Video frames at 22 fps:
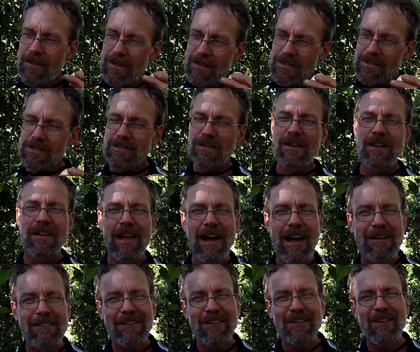this
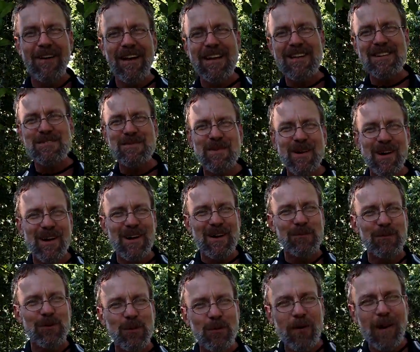Liveland
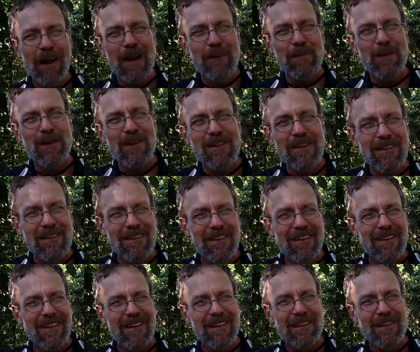Raspberry will ripen
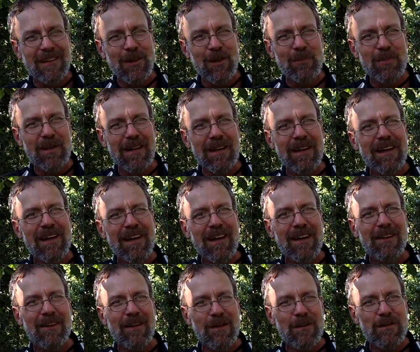a little bit
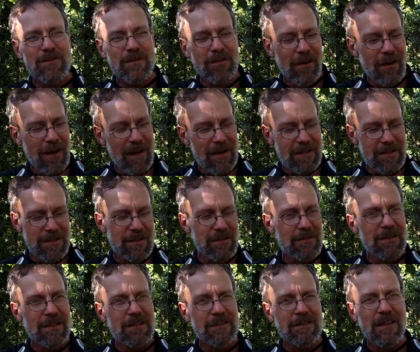ahead of those varieties,
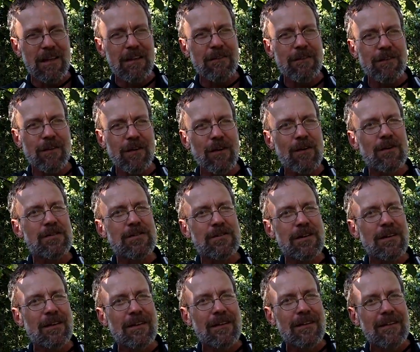so you get that
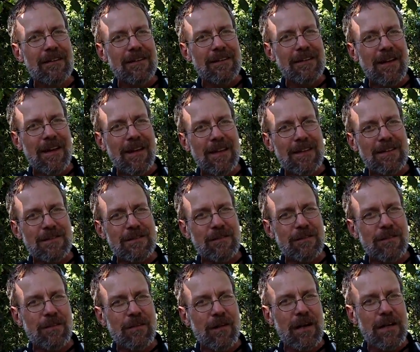first
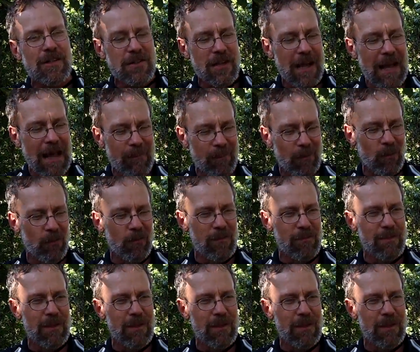taste of fresh apple.